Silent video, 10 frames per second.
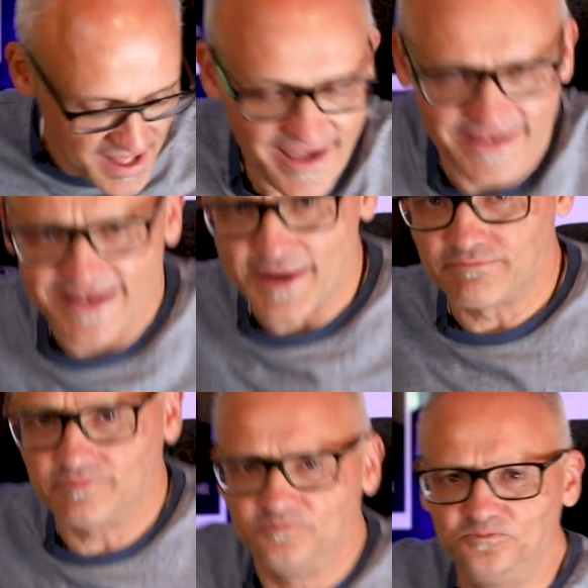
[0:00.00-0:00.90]

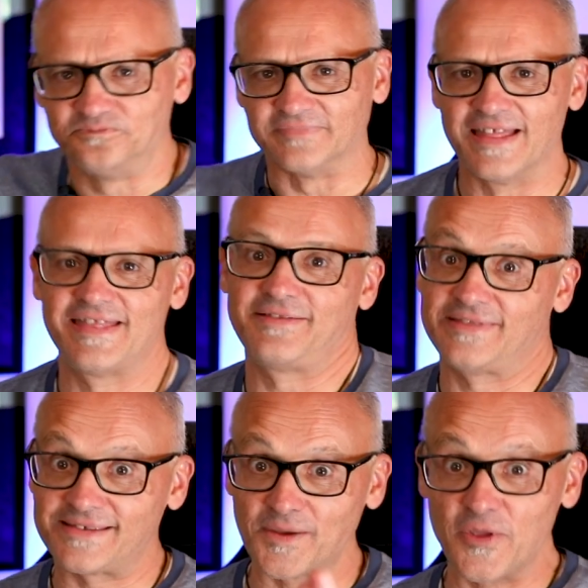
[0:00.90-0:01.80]
I
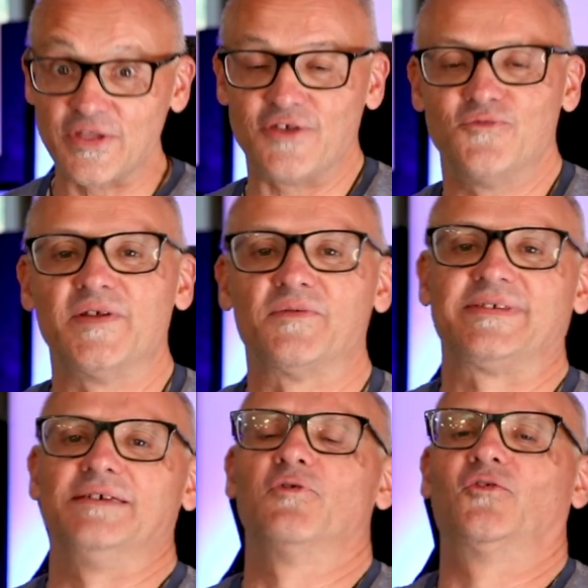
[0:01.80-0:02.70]
that's something that you've never
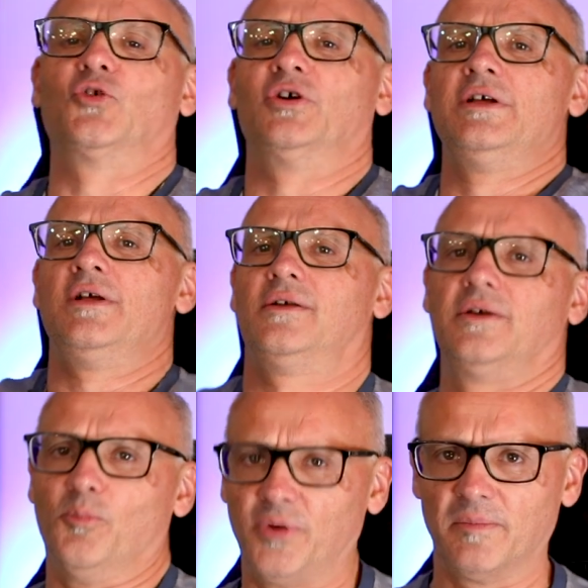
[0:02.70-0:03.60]
seen before.
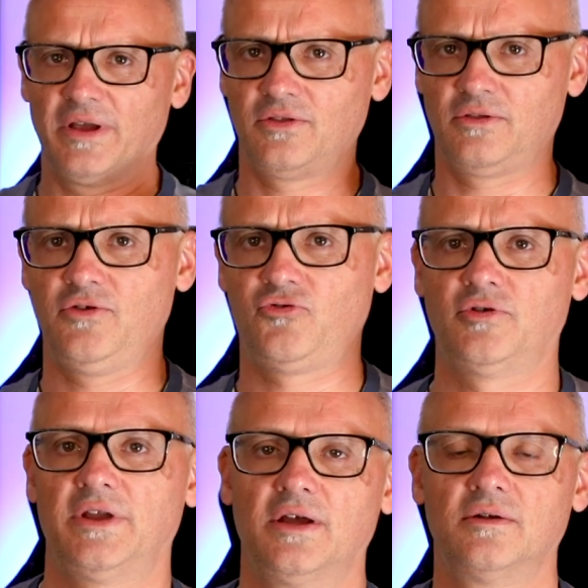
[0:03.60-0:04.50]
I'm gonna bring my
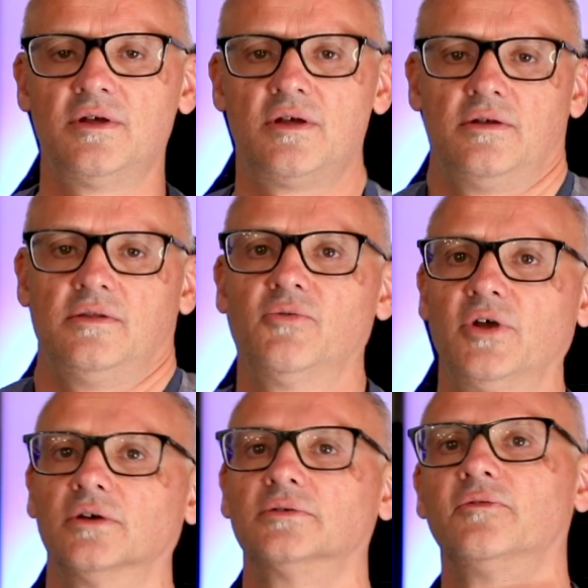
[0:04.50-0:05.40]
t-shirt down. There
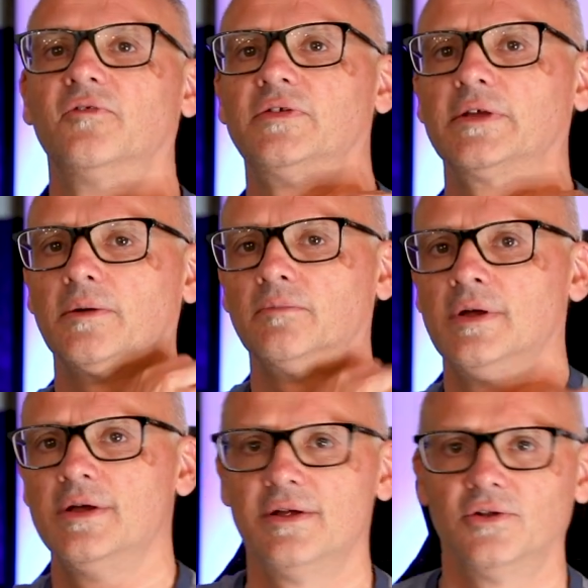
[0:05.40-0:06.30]
we go. Fix it up.
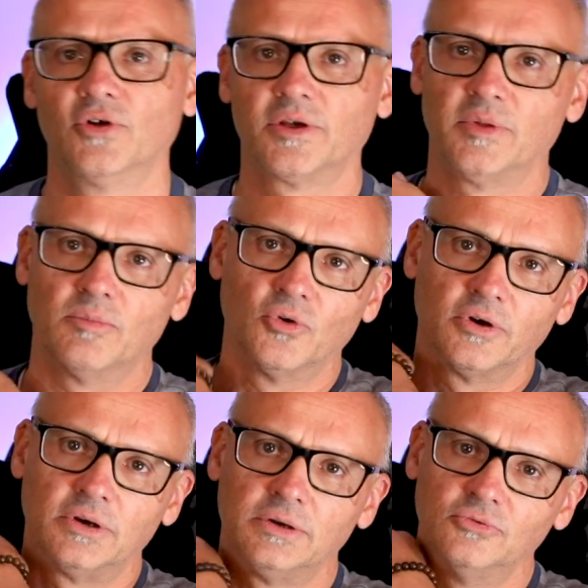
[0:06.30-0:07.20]
Look a bit
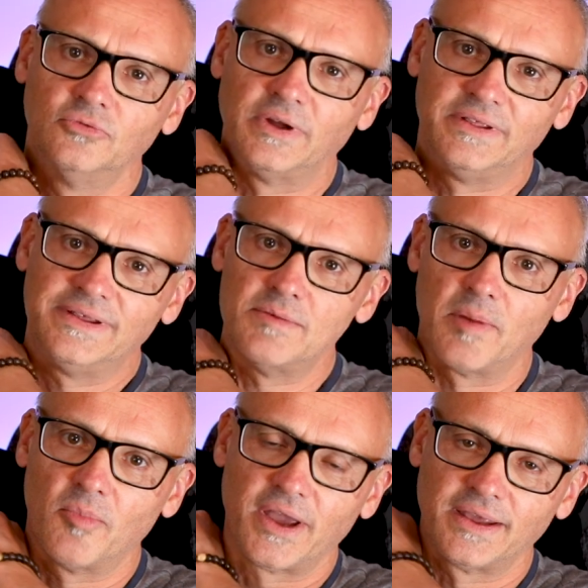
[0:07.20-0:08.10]
more. Ooh, I just hit
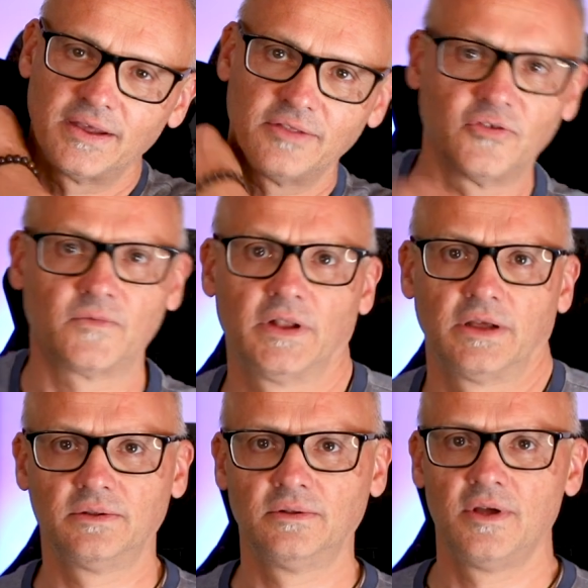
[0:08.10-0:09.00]
my mic. Just feel like,